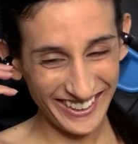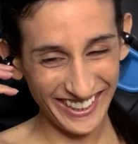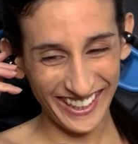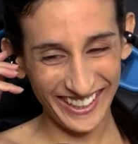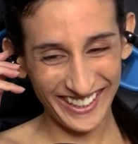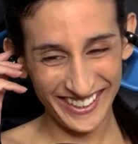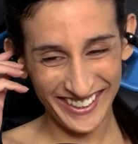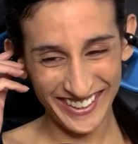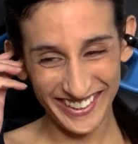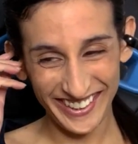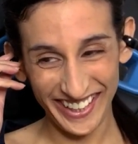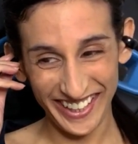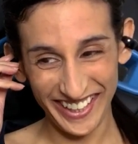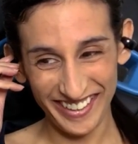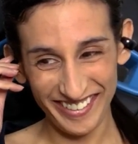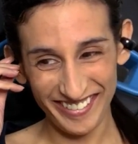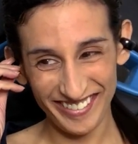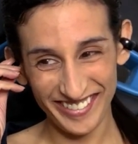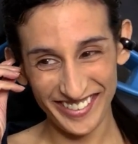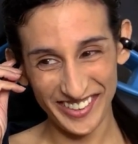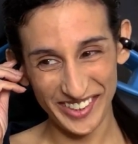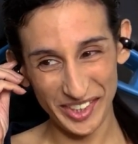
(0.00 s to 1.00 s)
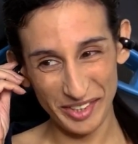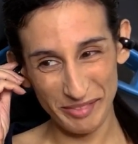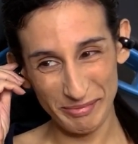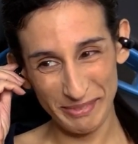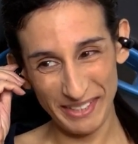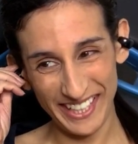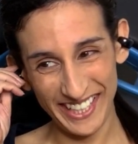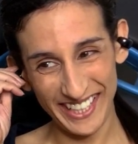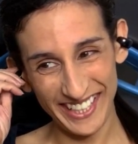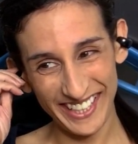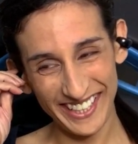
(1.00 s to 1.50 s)
Nice save,
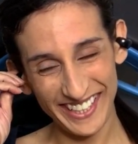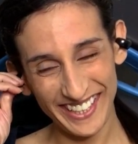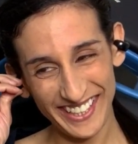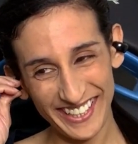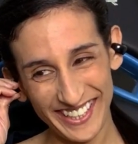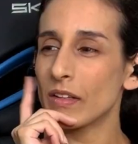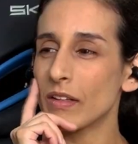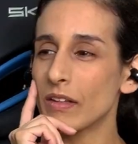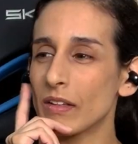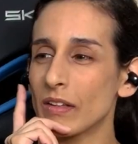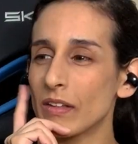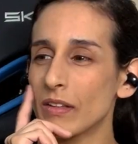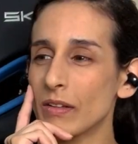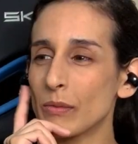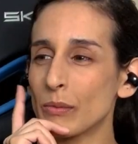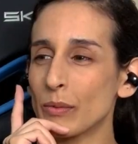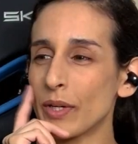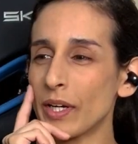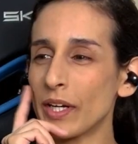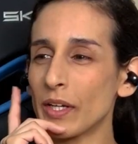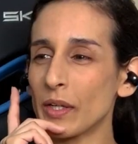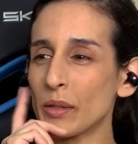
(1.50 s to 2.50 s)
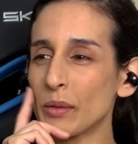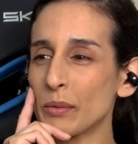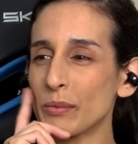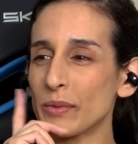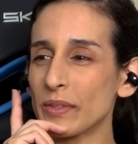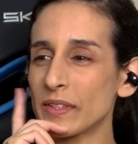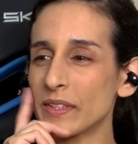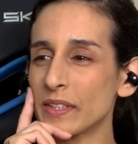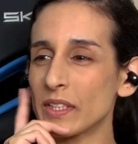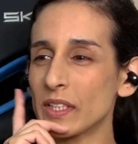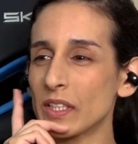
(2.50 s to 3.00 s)
Jimmy. Why are
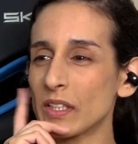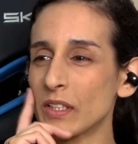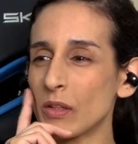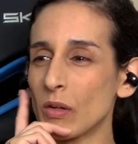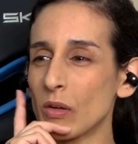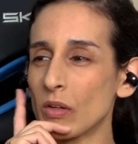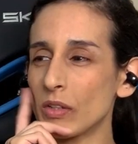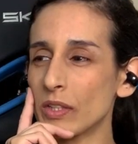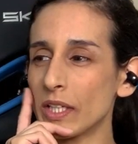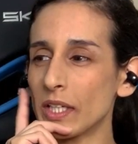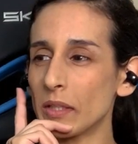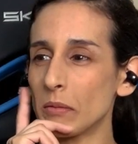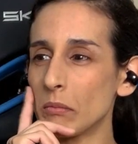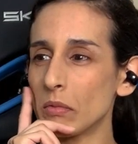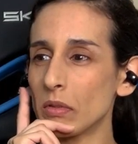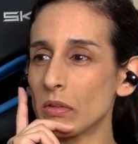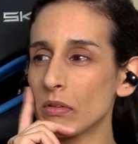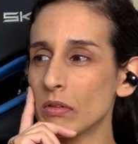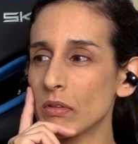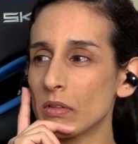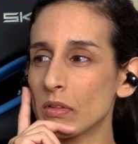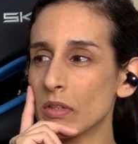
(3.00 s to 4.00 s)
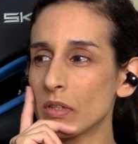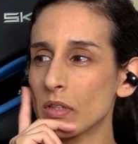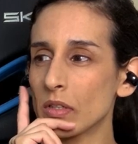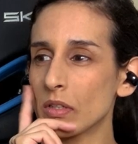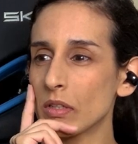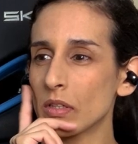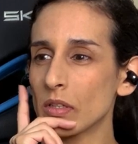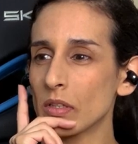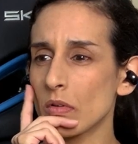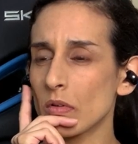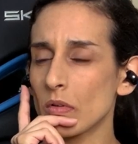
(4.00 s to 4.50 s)
we still on him?
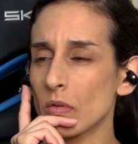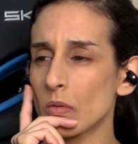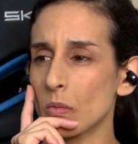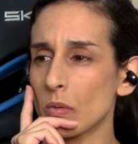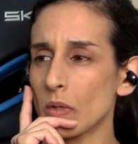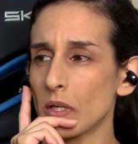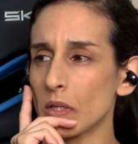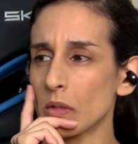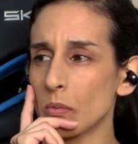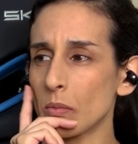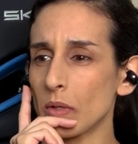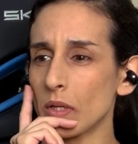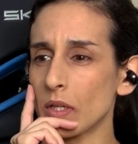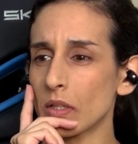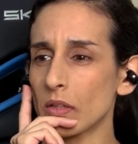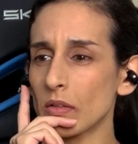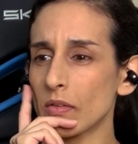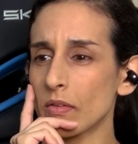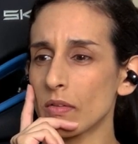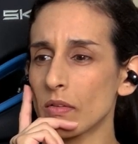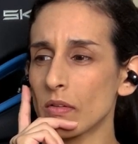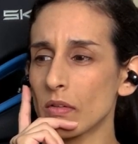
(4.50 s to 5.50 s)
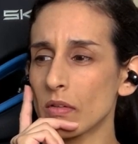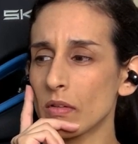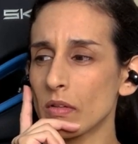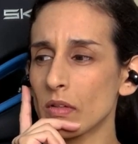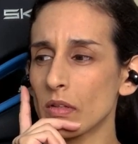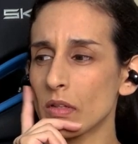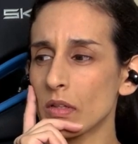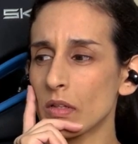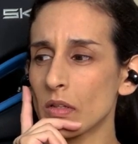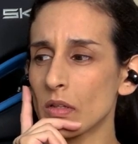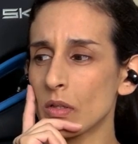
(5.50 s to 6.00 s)
What?
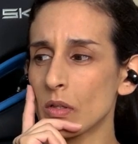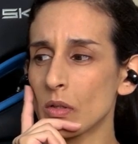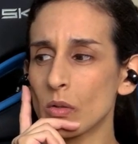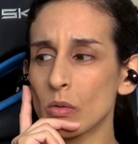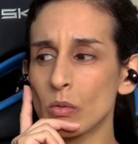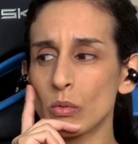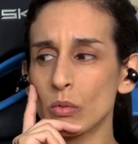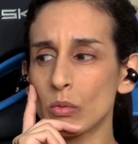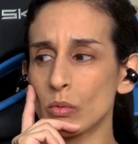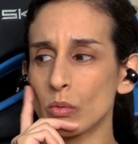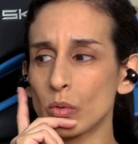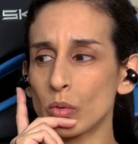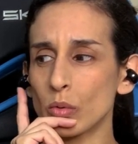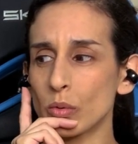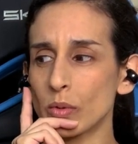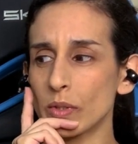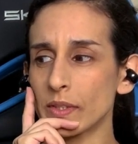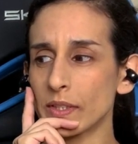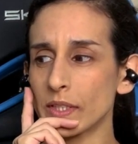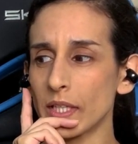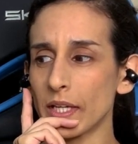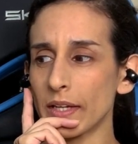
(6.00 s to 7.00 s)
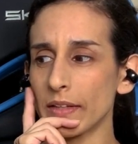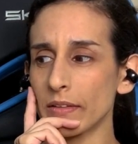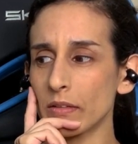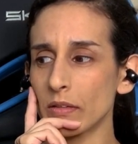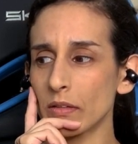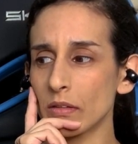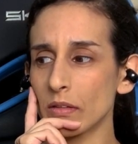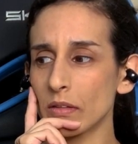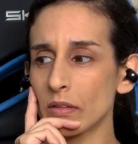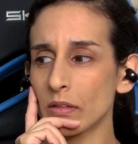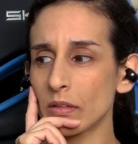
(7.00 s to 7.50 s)
Who is that?